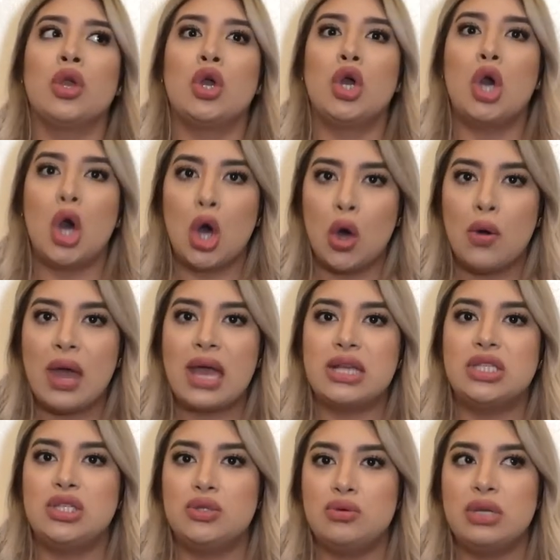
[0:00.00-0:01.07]
go as
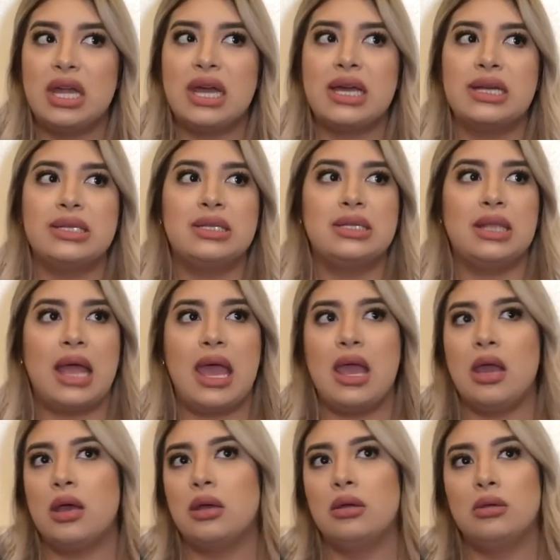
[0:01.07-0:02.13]
soon as
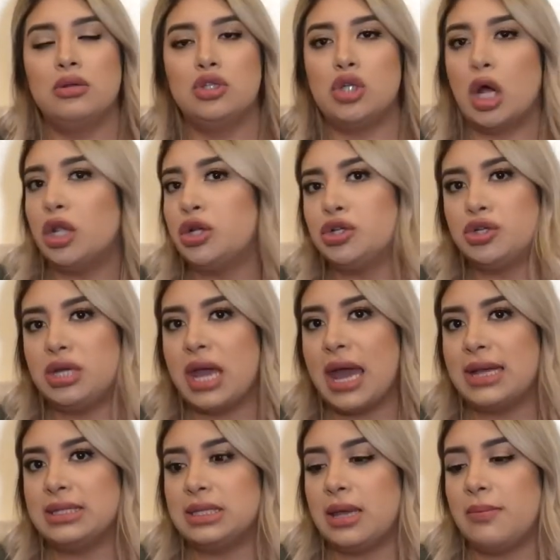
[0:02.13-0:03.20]
like Dollar Tree
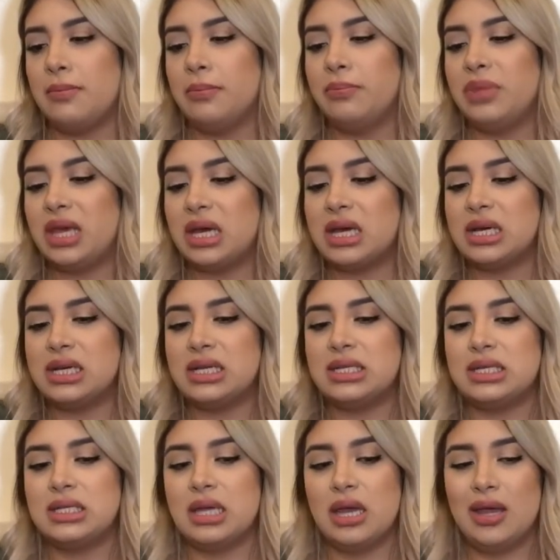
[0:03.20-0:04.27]
has them,
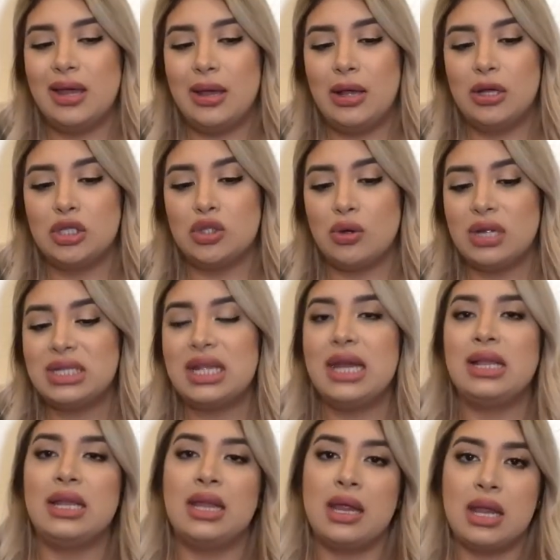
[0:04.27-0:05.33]
because stores
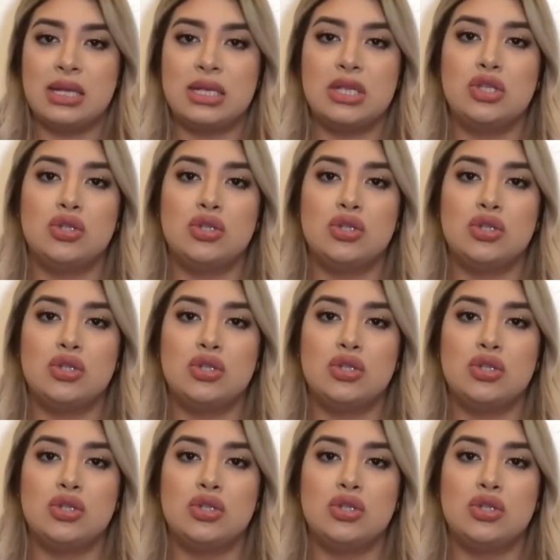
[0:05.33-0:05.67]
like the 99-cent